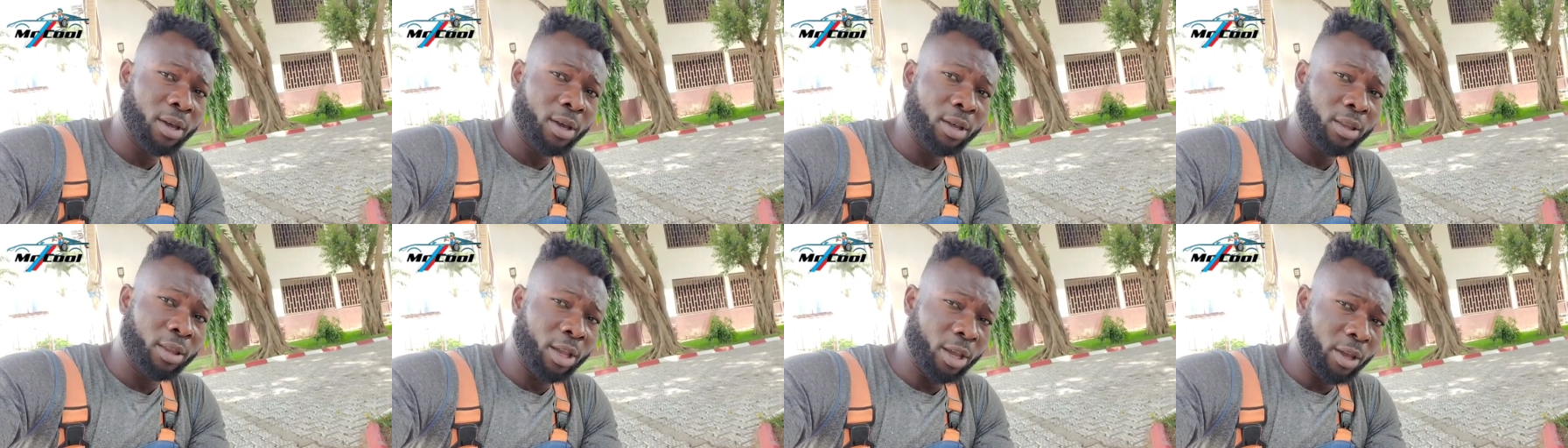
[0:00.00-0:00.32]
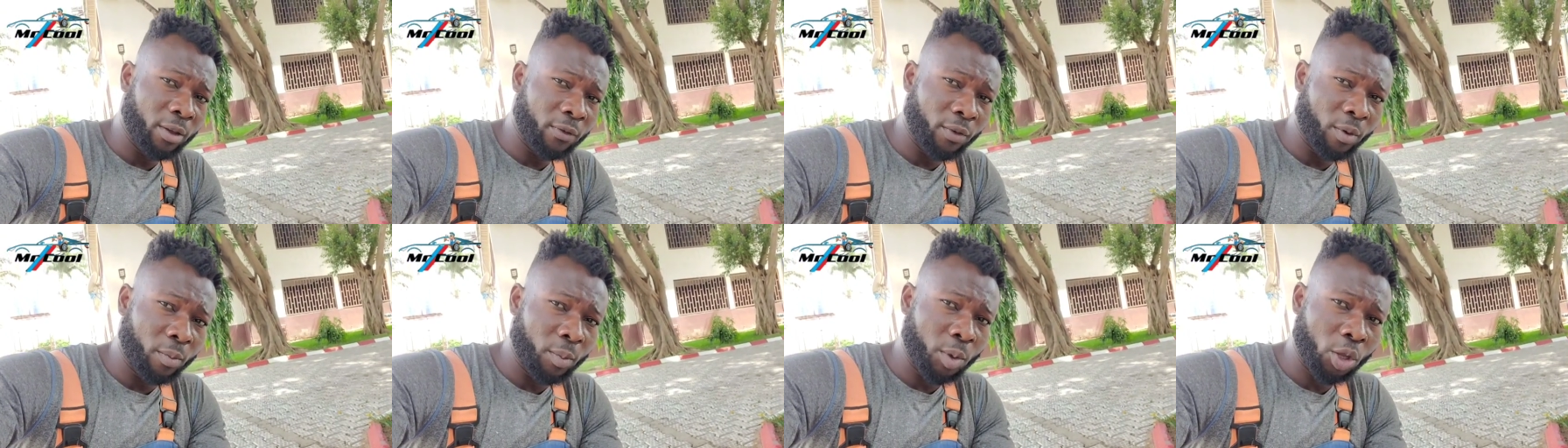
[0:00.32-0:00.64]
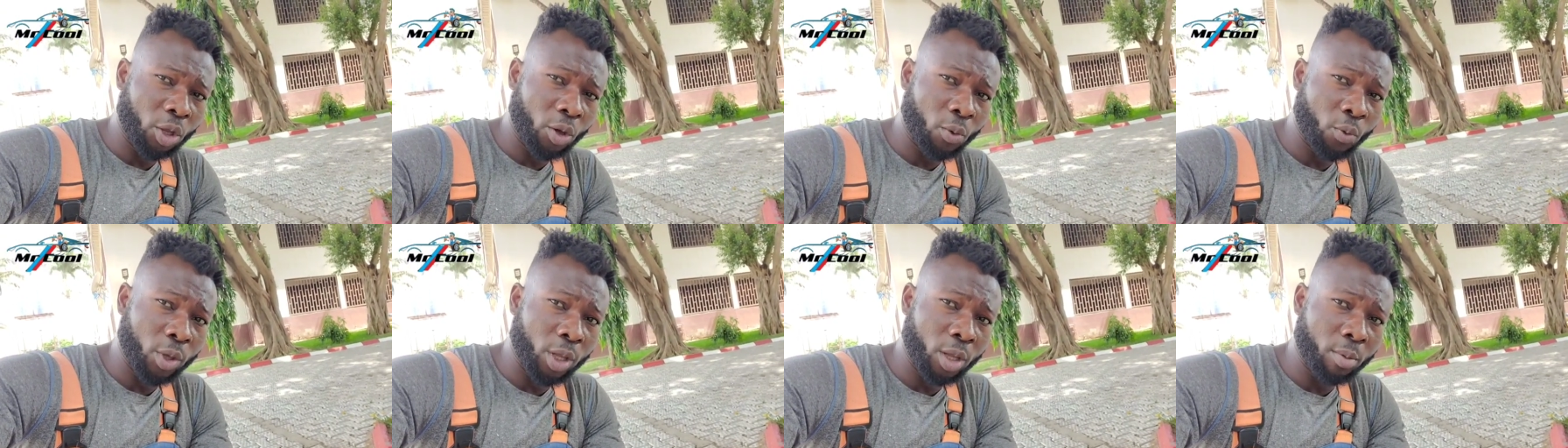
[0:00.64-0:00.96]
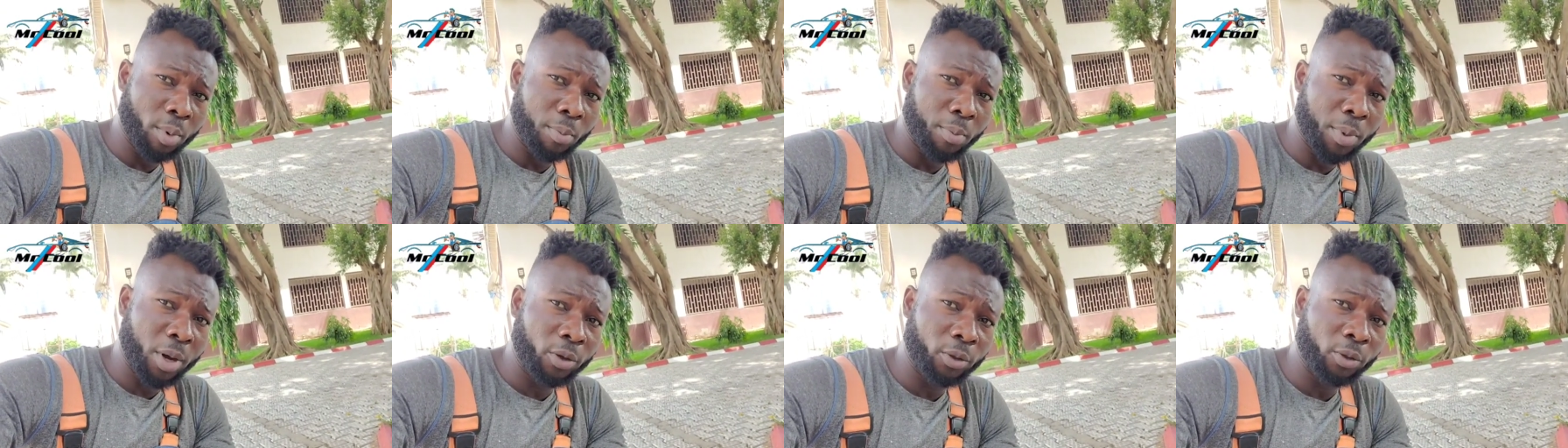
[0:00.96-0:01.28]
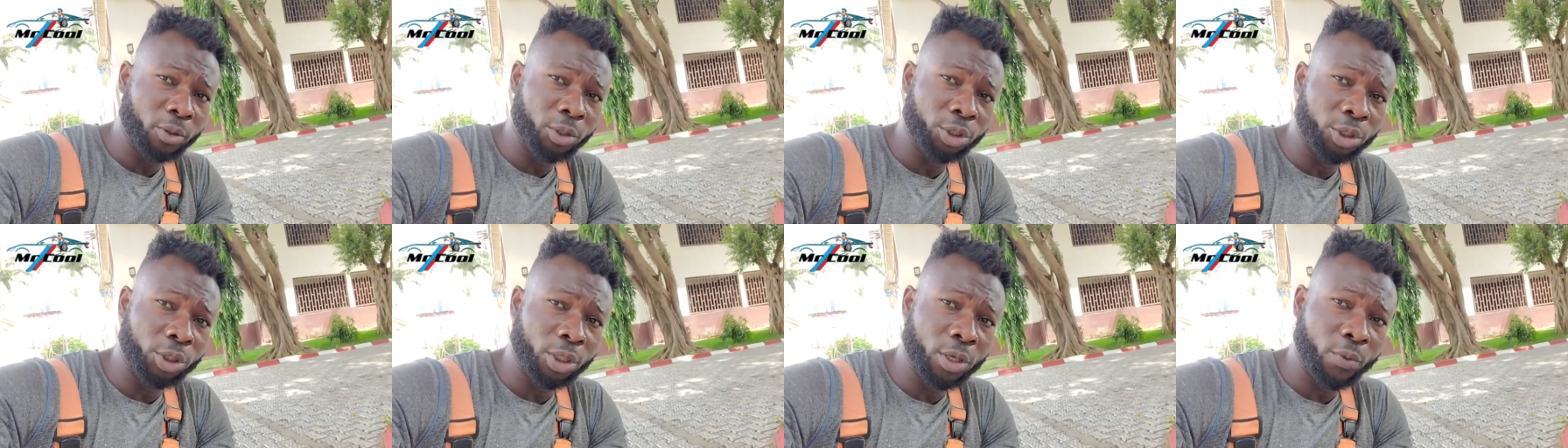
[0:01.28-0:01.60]
The information which I'm about to
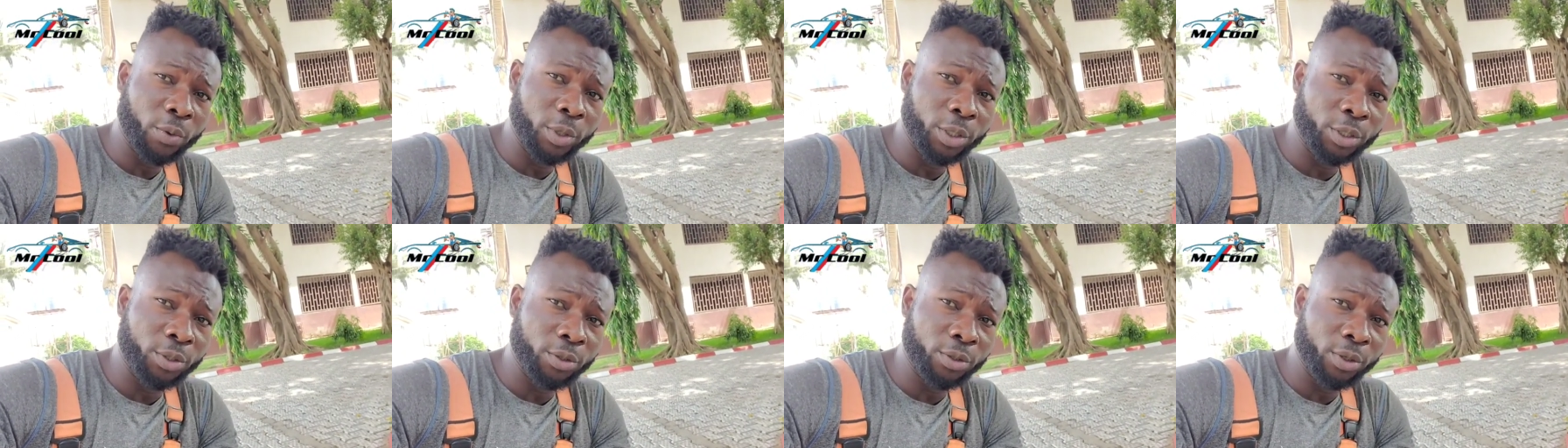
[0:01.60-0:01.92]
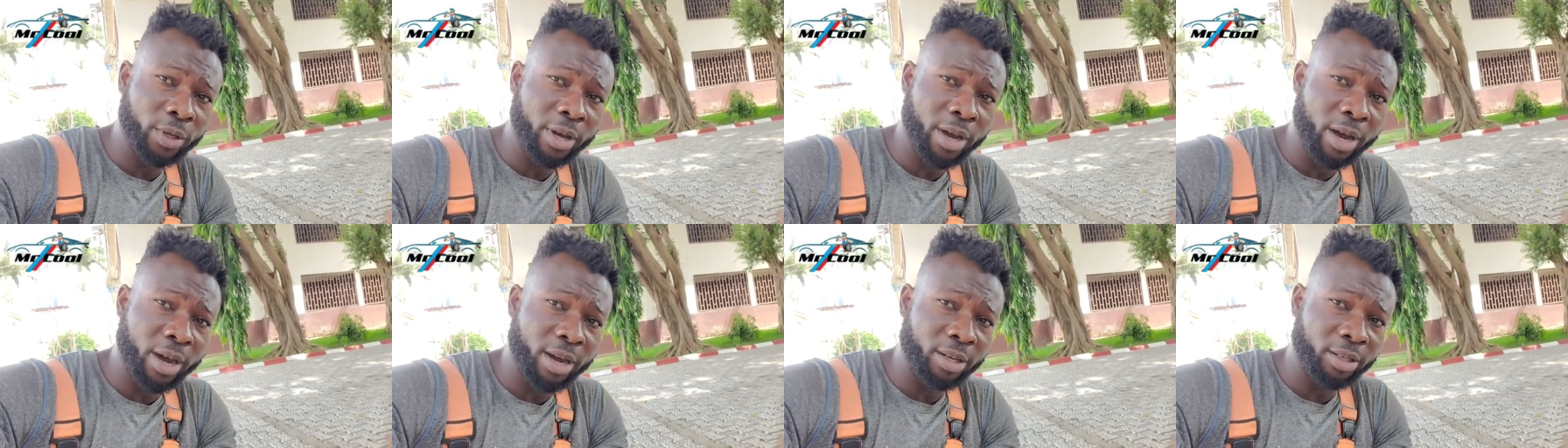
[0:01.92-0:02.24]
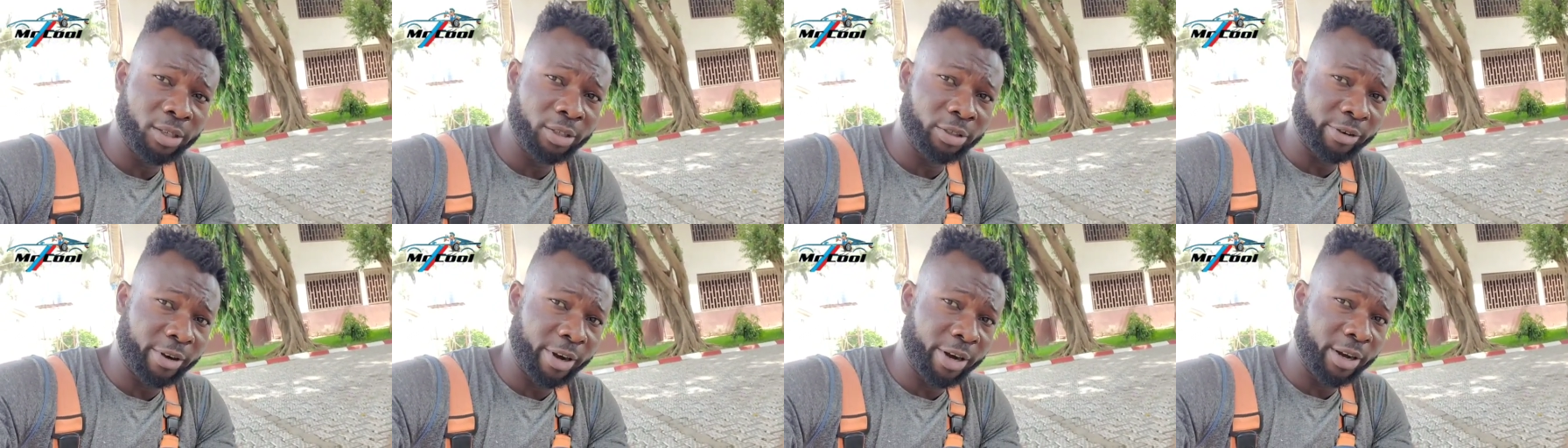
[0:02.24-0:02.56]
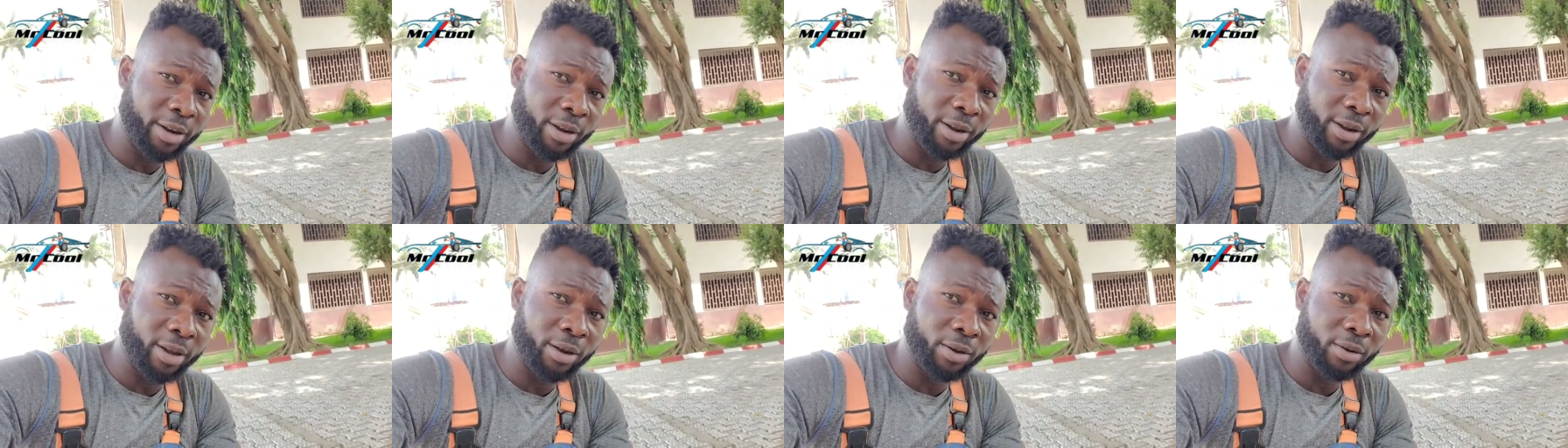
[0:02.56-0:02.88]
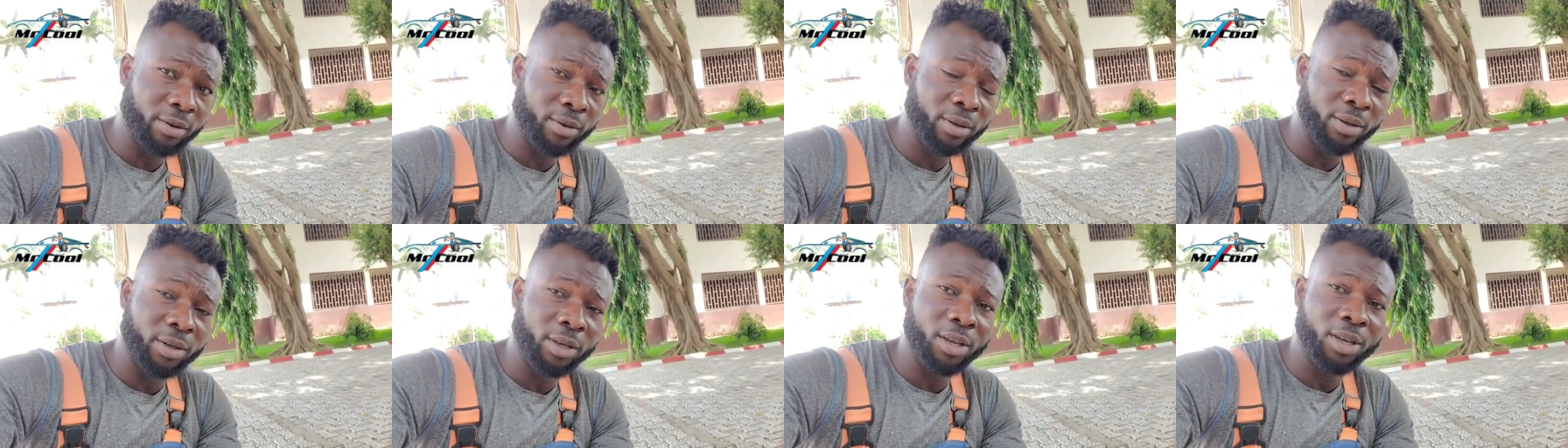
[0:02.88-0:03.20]
share with you guys right now